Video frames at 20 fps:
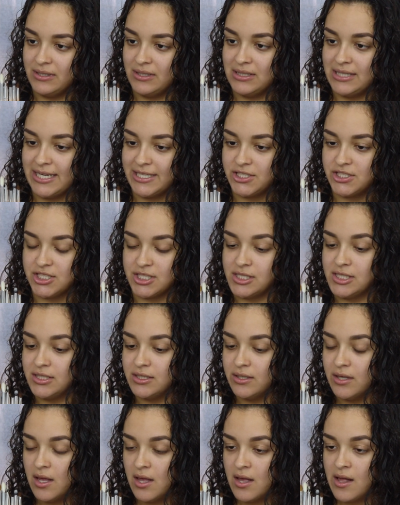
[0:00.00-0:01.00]

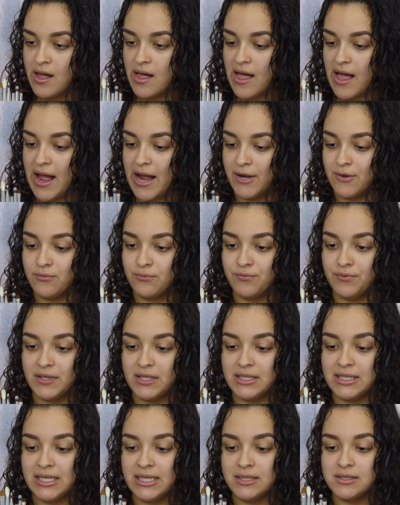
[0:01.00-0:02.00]
collection. I
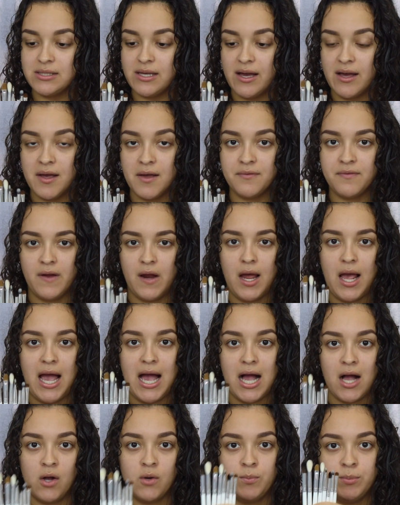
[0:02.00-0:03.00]
really love
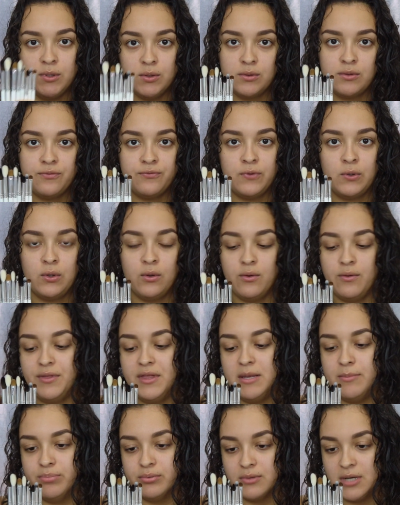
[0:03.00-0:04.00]
how beautiful
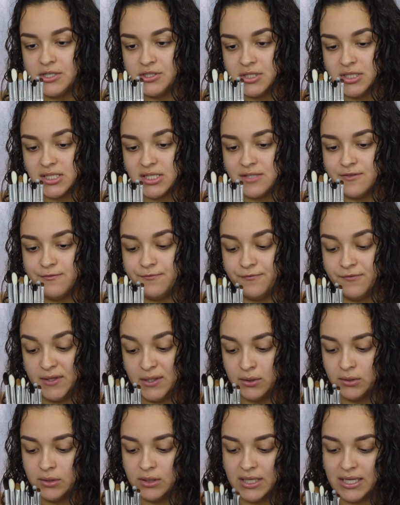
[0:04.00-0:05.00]
the brushes
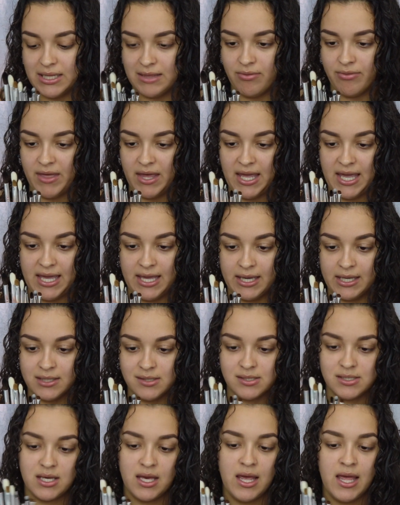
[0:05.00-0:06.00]
feel in the
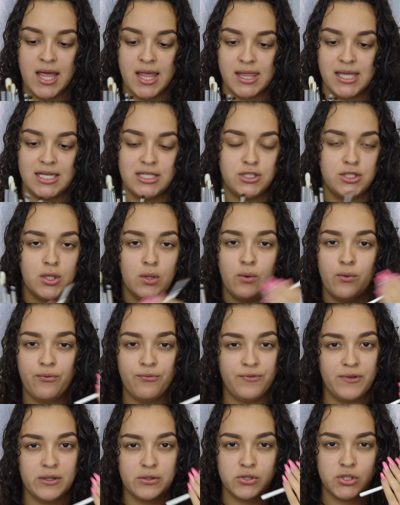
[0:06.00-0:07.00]
hand. They don't
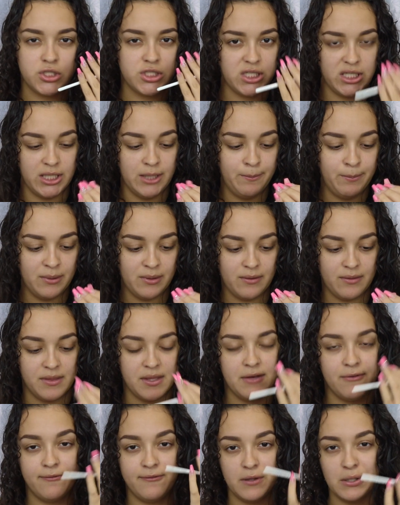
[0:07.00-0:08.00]
feel cheap.
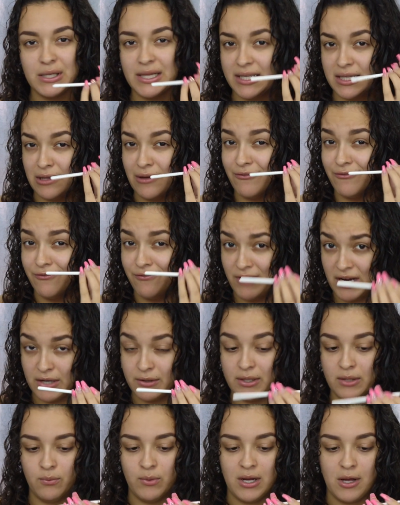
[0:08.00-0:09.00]
They feel like
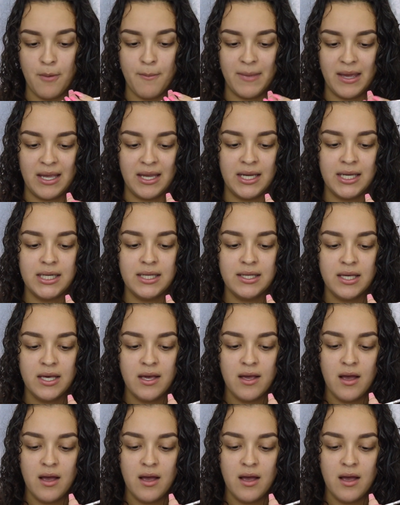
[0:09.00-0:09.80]
very well made.